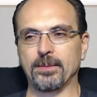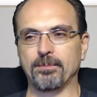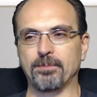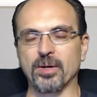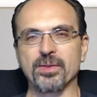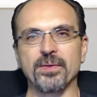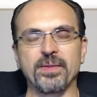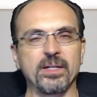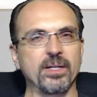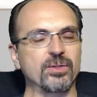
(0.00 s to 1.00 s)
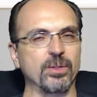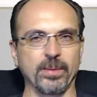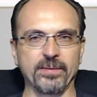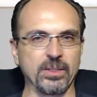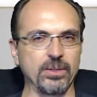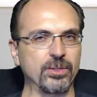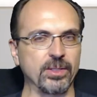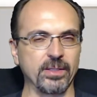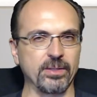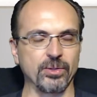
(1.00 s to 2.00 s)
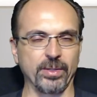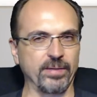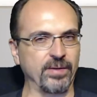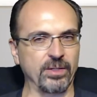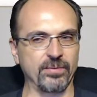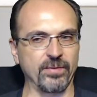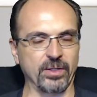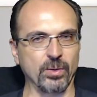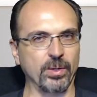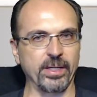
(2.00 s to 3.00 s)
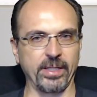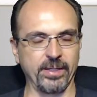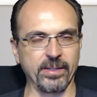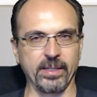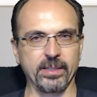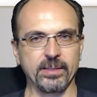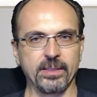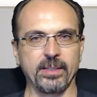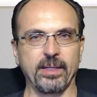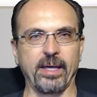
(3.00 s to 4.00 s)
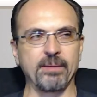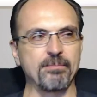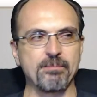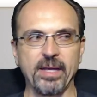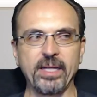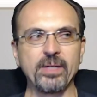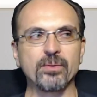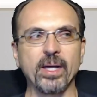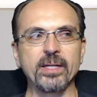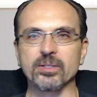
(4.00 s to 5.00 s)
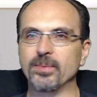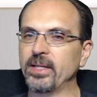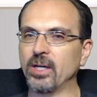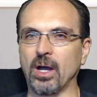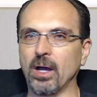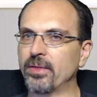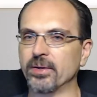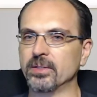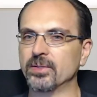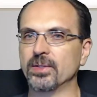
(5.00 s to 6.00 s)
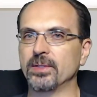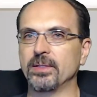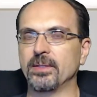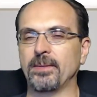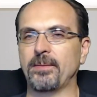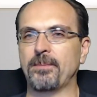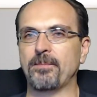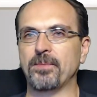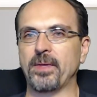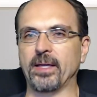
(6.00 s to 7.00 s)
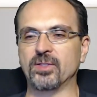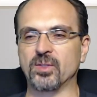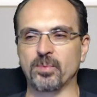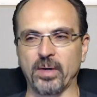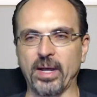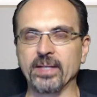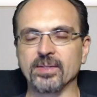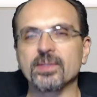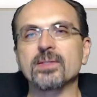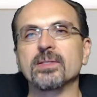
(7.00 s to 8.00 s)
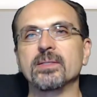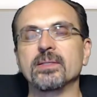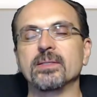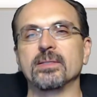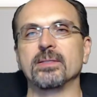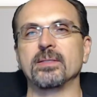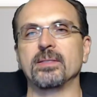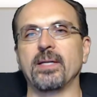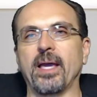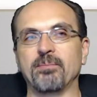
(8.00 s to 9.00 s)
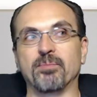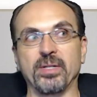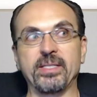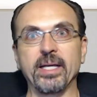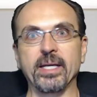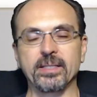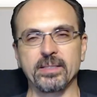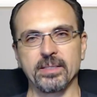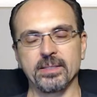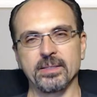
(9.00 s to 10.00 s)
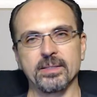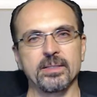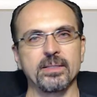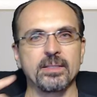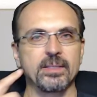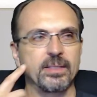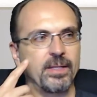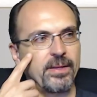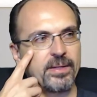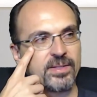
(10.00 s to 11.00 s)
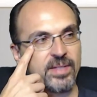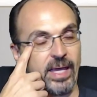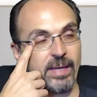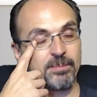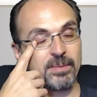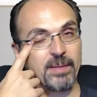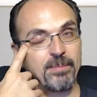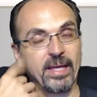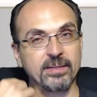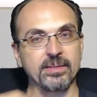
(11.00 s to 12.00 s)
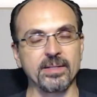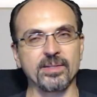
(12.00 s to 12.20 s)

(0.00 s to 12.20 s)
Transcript: birth of the Industrial Revolution during the Victorian era. And many writers, many authors express and predict the same lament,